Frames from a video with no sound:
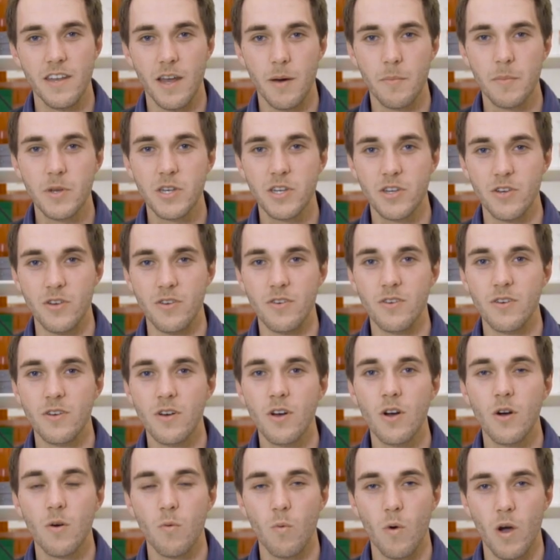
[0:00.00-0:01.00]
Number two,
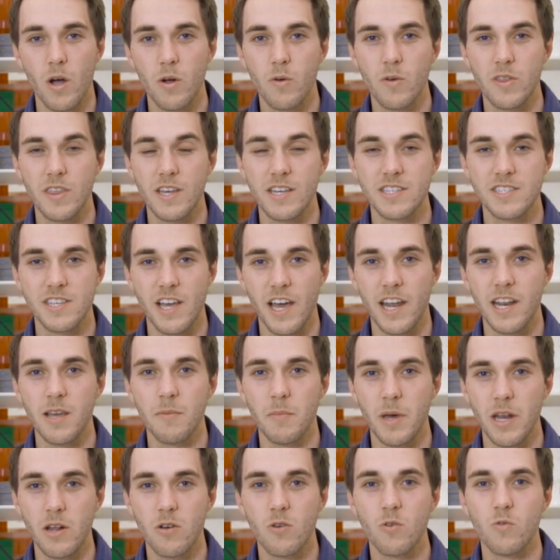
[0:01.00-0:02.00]
work with exciting
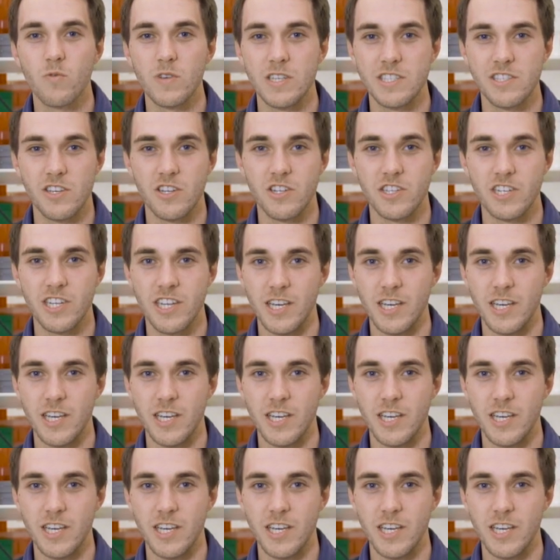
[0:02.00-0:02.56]
medical research